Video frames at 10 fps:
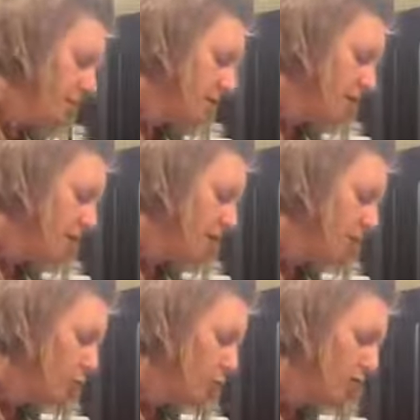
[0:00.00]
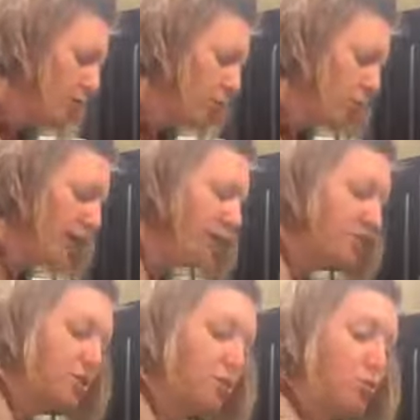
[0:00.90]
So that when you're ready
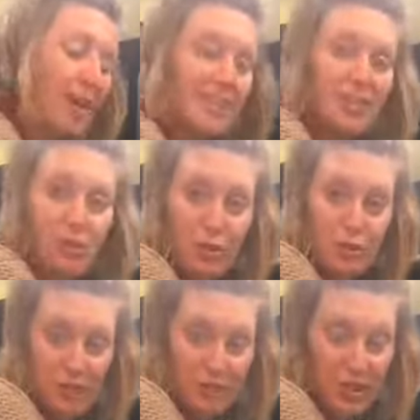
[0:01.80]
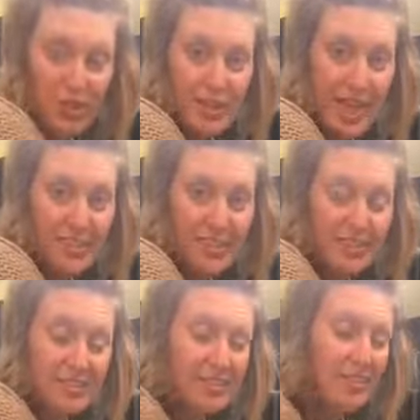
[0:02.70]
to dress your salad,
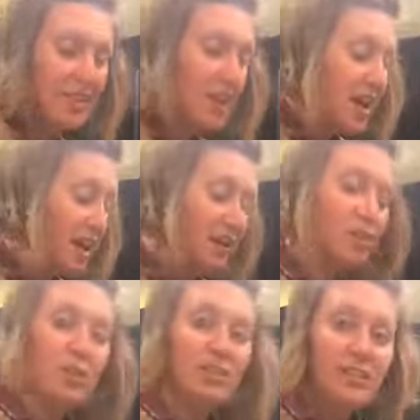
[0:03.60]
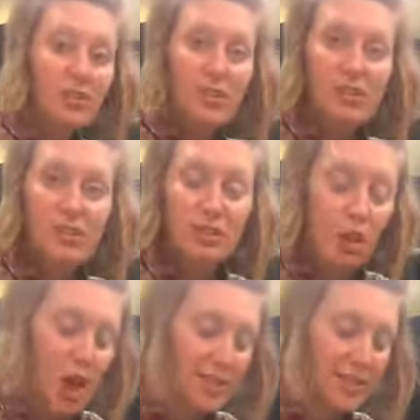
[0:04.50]
you can literally just
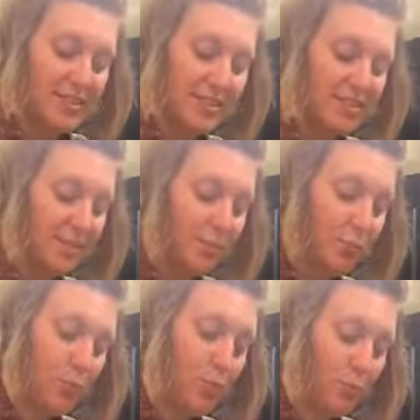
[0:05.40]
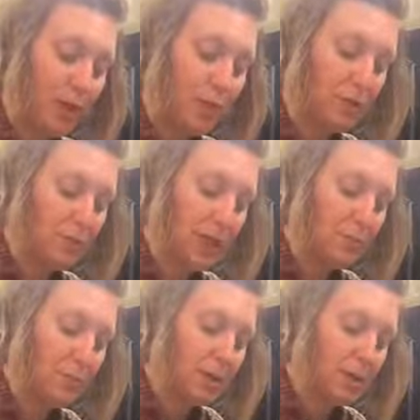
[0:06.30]
toss it right over the
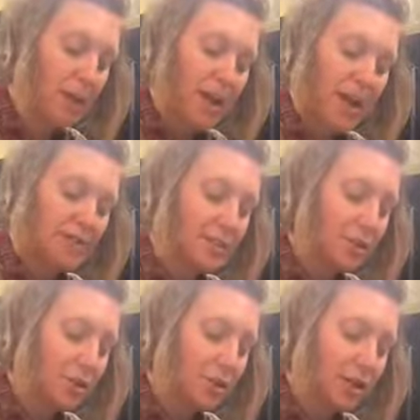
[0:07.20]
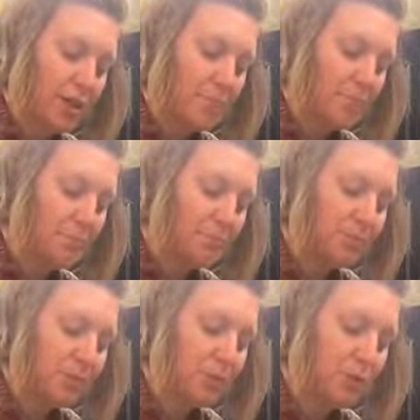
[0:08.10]
top and stir it up
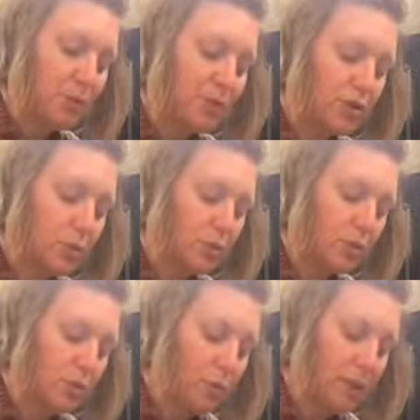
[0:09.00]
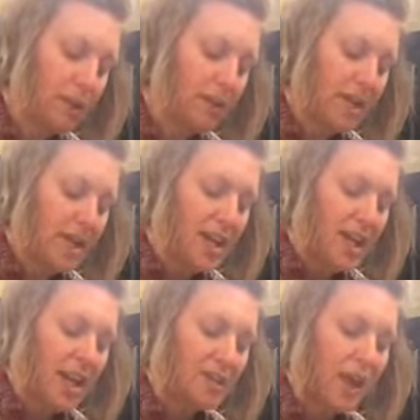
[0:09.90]
with your spoon and fork,
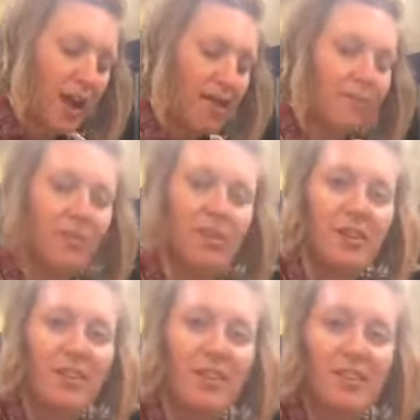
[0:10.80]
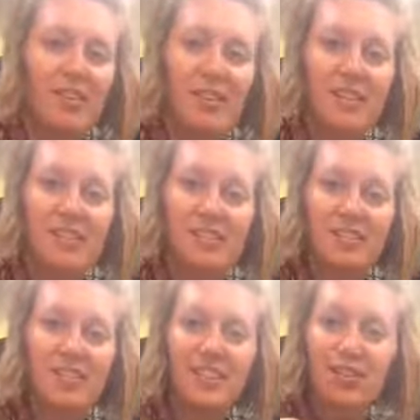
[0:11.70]
and you have this
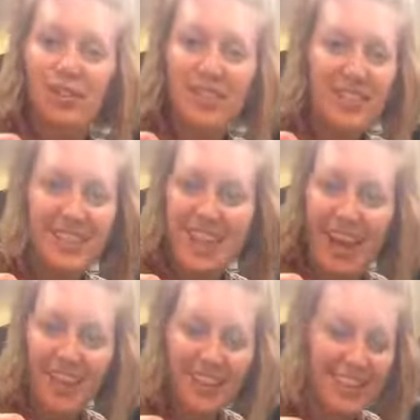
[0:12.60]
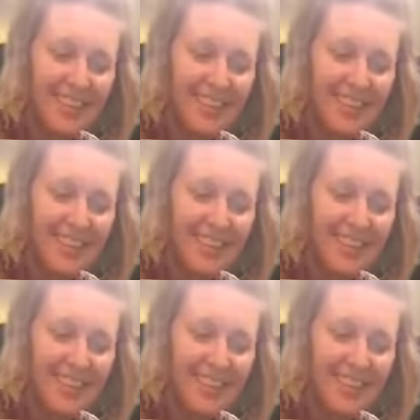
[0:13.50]
delicious salad.